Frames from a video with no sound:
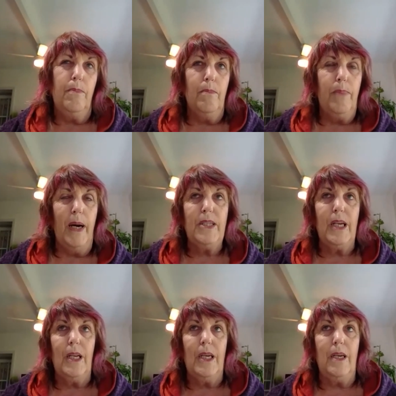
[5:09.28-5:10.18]

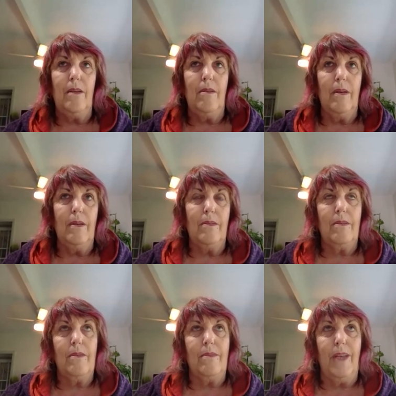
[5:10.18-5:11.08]
basically
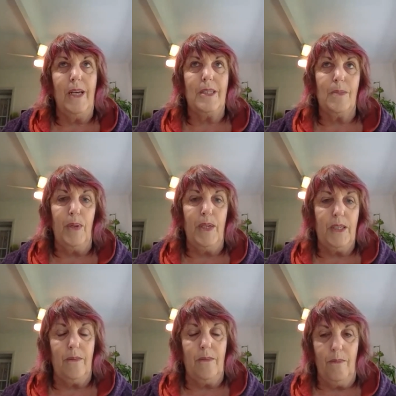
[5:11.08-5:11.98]
that's split
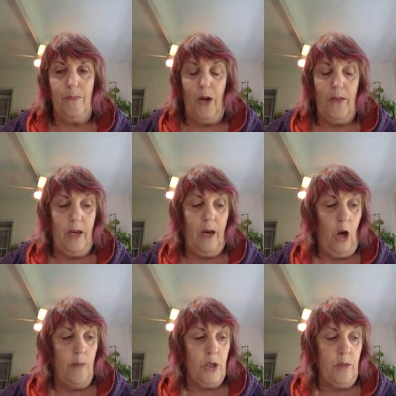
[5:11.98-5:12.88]
by the
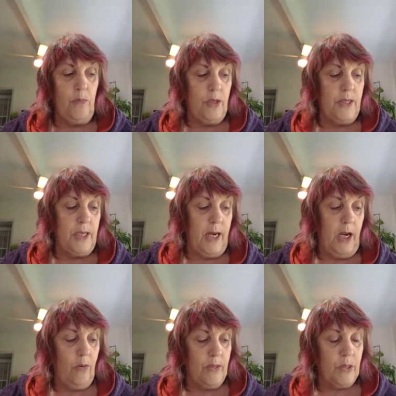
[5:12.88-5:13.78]
home and community
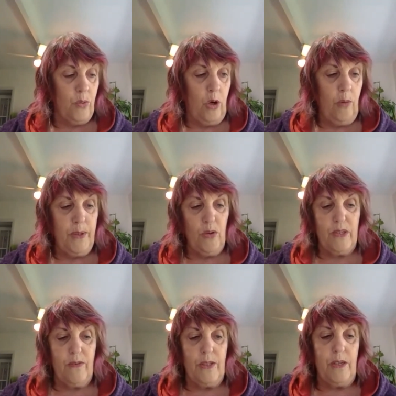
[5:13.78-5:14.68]
care as well
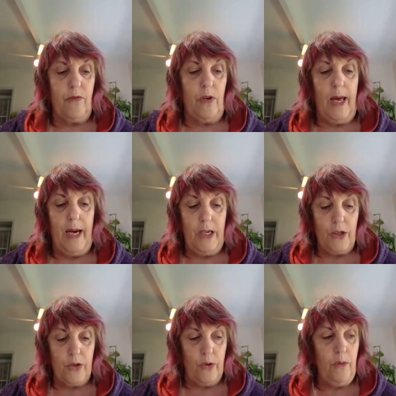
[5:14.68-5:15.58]
because of the different
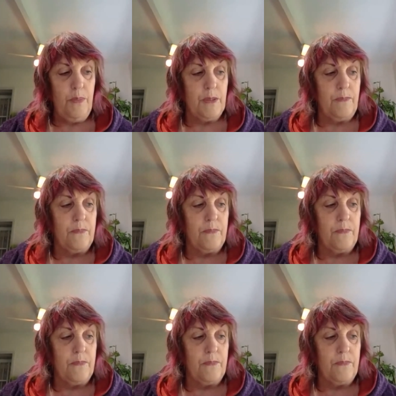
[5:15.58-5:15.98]
age groups.